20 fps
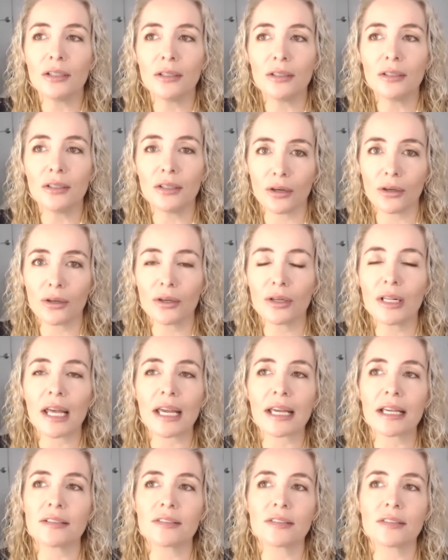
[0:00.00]

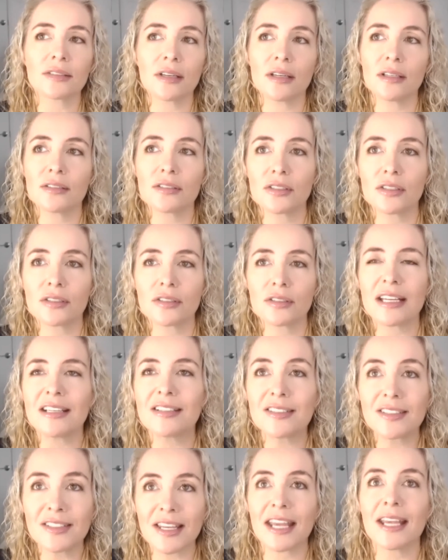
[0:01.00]
Like it
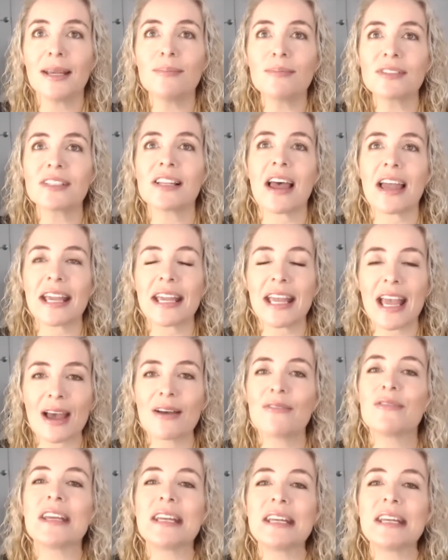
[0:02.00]
seems like
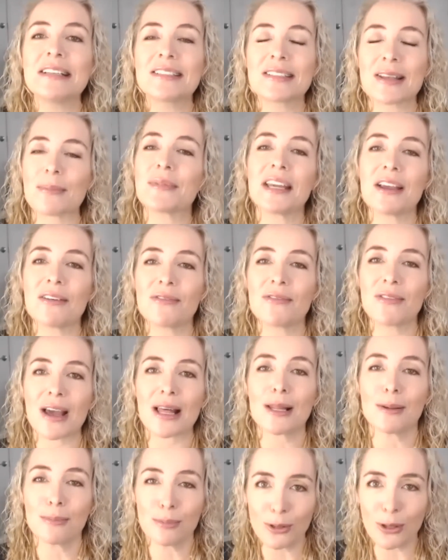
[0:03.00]
having something
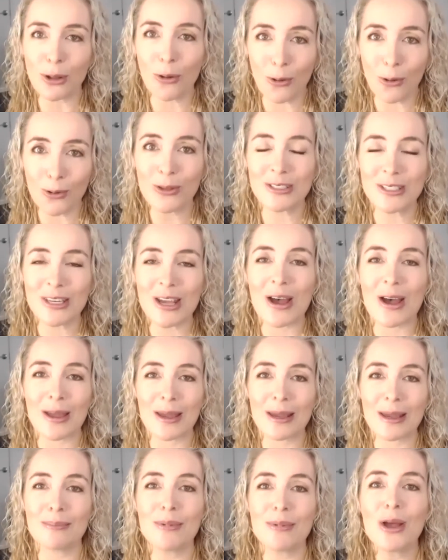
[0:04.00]
available all the
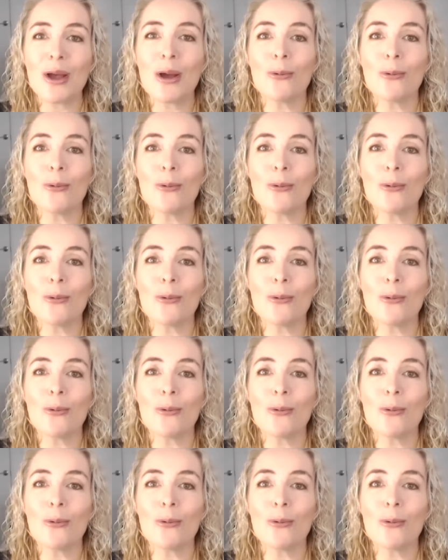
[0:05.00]
time